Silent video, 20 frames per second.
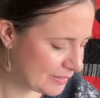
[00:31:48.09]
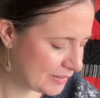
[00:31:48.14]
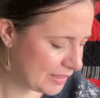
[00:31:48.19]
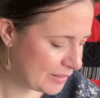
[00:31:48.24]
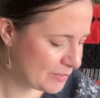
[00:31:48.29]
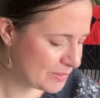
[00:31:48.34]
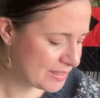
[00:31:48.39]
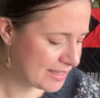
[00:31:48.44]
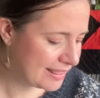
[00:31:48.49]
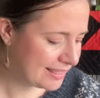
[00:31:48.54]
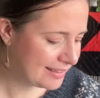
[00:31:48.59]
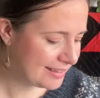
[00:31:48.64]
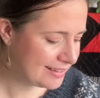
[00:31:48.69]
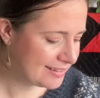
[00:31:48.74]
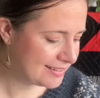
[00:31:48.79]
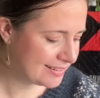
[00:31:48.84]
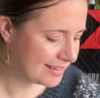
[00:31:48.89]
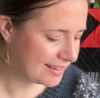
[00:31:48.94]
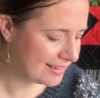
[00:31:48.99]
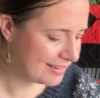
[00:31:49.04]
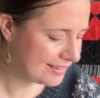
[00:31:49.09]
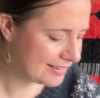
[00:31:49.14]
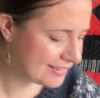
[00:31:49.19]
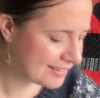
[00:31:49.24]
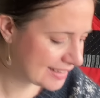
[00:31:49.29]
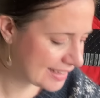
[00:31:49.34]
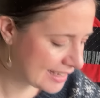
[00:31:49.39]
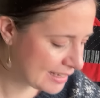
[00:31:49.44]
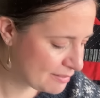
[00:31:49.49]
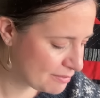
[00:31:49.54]
It was the 3rd colour
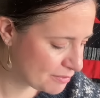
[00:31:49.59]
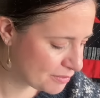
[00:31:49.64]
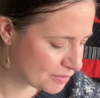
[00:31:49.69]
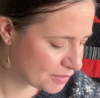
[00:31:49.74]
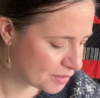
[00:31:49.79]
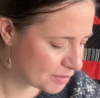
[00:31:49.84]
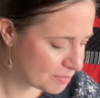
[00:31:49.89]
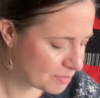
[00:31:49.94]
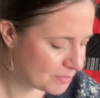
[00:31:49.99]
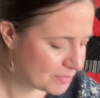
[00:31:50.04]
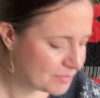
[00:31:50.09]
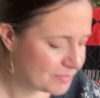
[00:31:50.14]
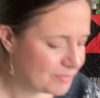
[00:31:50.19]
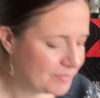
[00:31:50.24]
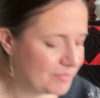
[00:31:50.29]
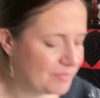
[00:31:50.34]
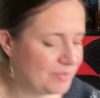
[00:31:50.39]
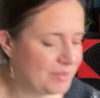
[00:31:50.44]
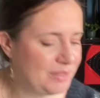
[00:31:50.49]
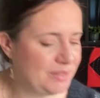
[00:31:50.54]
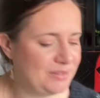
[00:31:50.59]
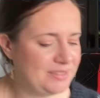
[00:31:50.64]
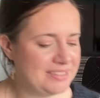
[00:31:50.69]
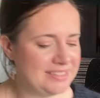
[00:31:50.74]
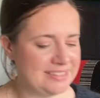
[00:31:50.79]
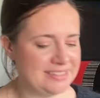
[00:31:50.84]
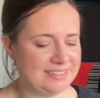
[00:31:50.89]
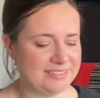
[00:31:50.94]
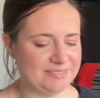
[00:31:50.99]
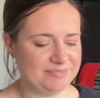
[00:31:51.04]
that came from
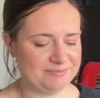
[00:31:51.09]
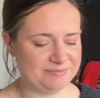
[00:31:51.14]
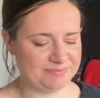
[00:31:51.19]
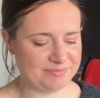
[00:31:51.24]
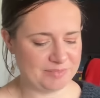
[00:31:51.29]
Nutiden,